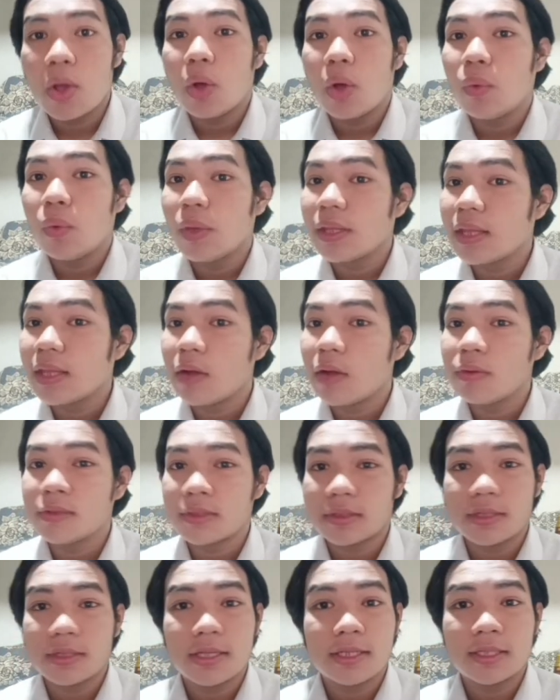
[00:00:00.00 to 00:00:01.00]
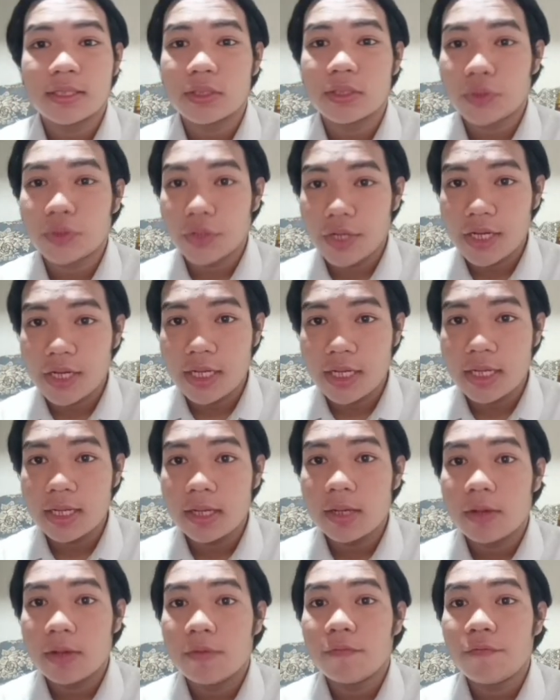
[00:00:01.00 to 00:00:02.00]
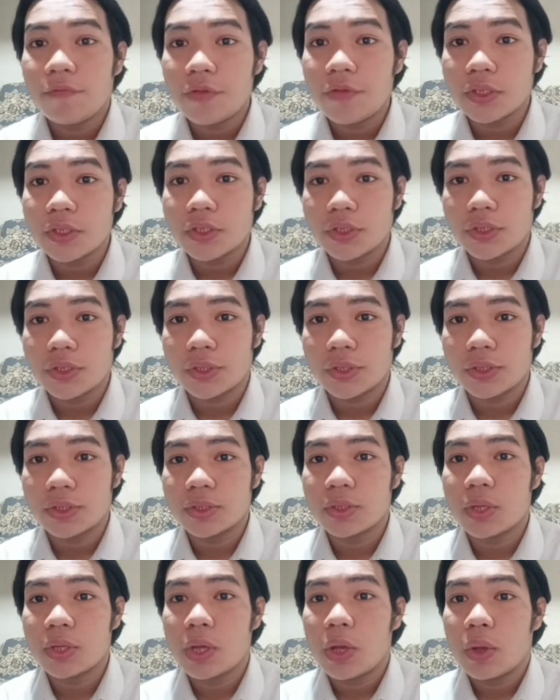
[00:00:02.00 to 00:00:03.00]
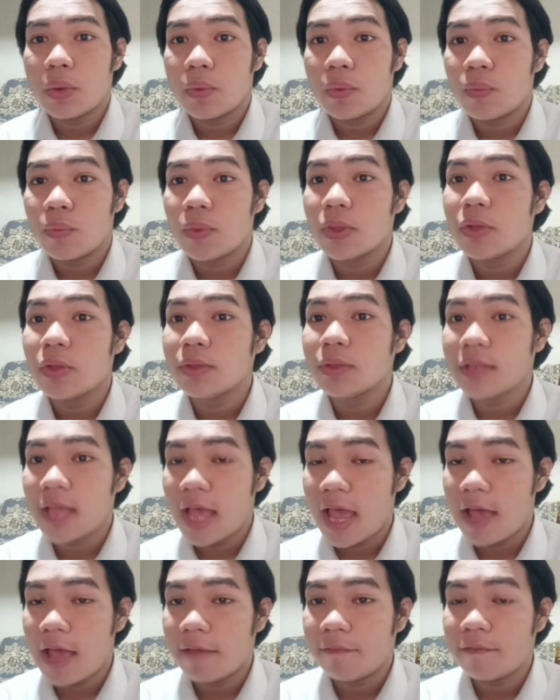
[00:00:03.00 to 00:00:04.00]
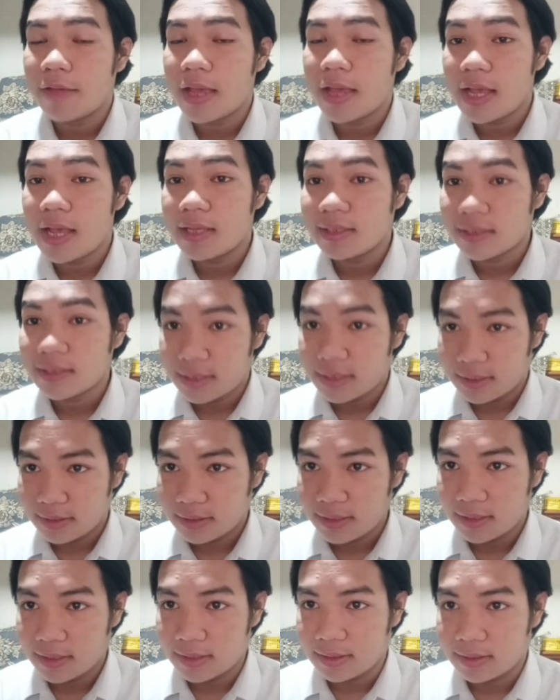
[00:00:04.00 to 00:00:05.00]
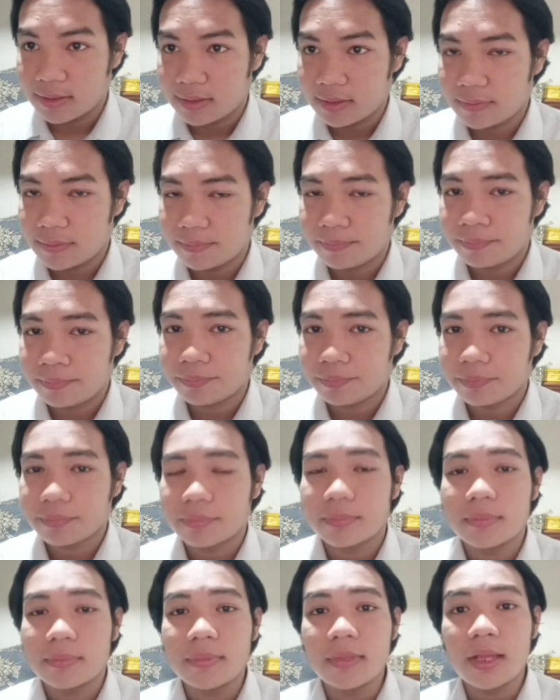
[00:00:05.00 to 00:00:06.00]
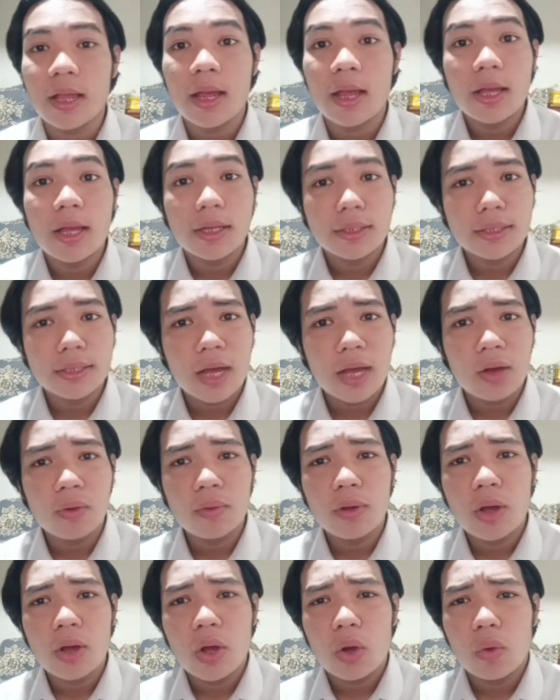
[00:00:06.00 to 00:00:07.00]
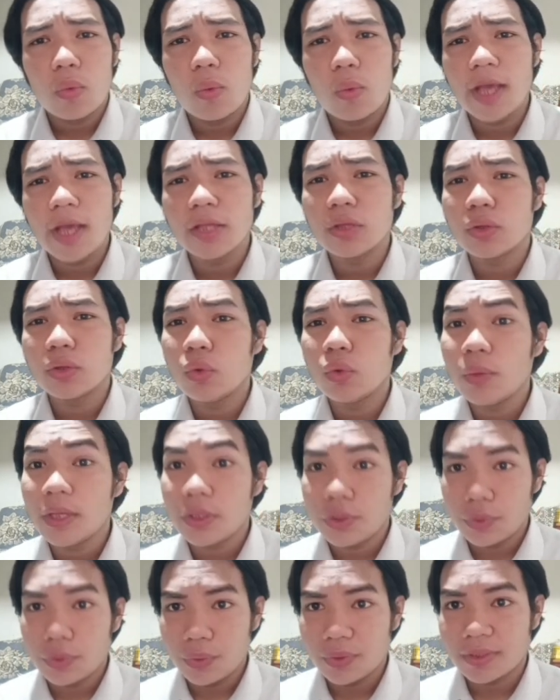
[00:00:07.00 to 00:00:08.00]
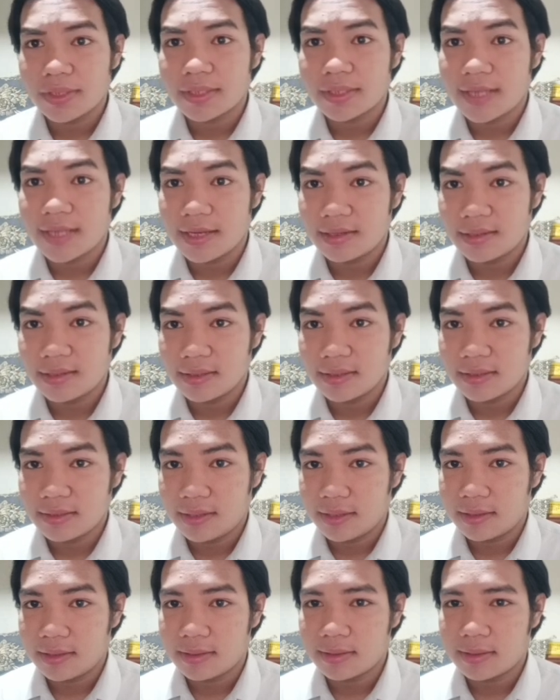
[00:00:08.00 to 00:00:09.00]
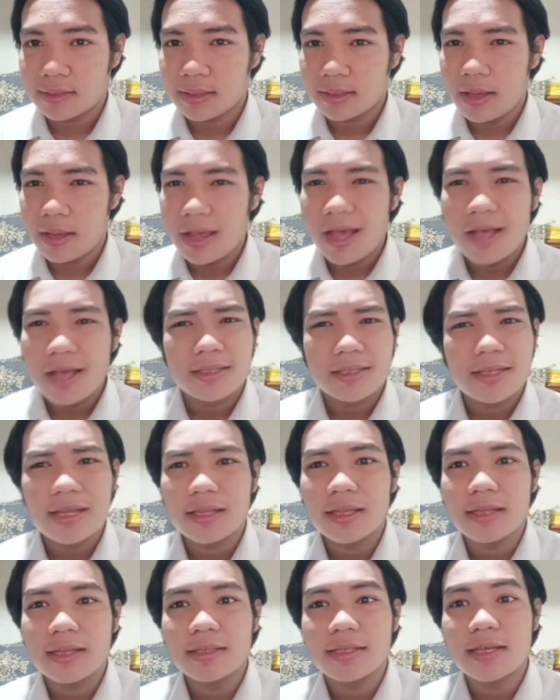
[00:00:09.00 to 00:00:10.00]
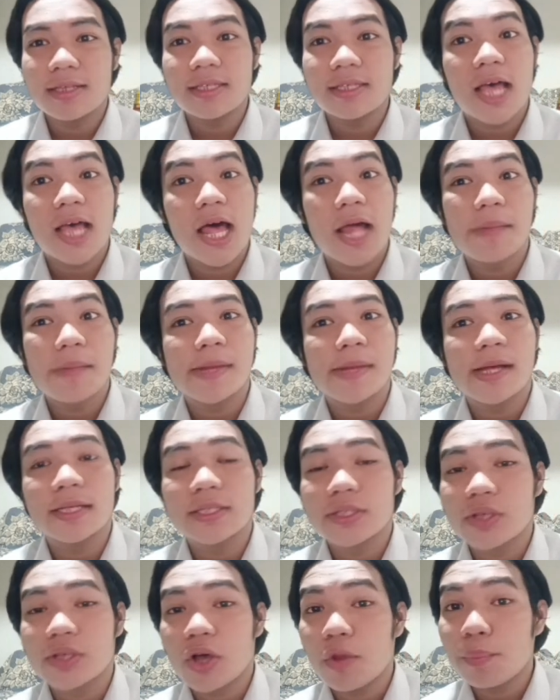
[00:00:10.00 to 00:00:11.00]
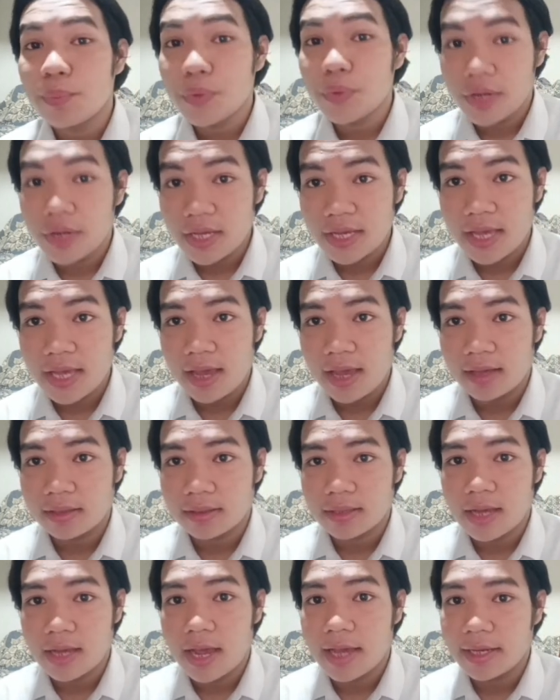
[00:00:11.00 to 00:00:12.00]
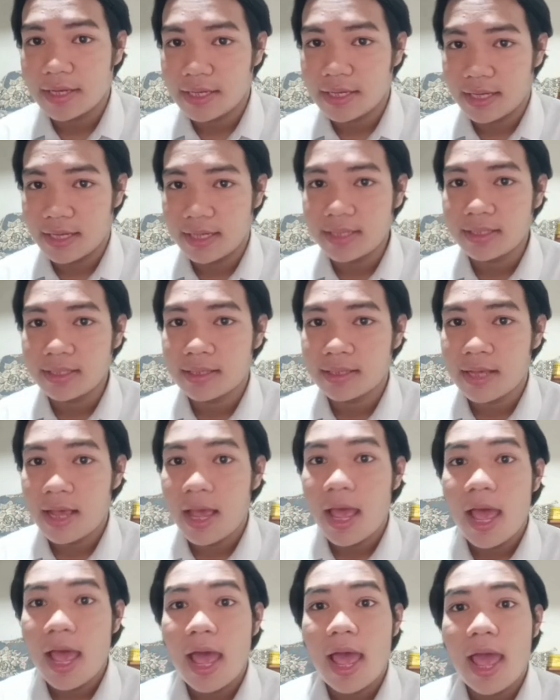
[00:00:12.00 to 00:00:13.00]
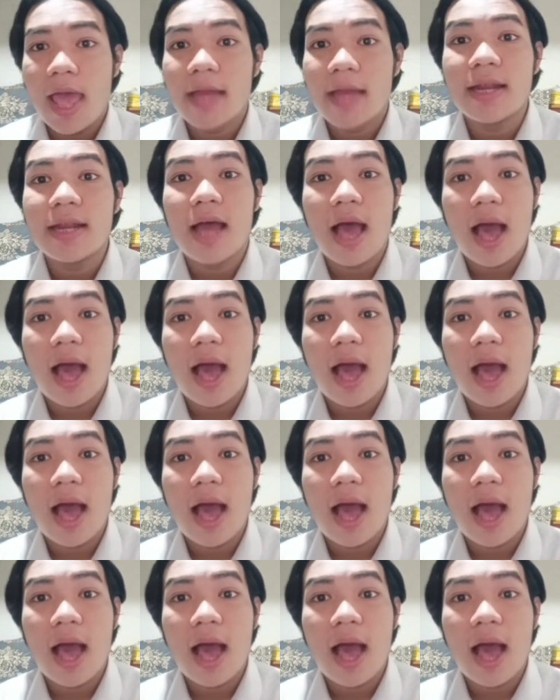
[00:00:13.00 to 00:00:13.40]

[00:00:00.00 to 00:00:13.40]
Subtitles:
Without these three features, we don't have a sentence. Now, why do we use sentences? Sentences help us communicate ideas and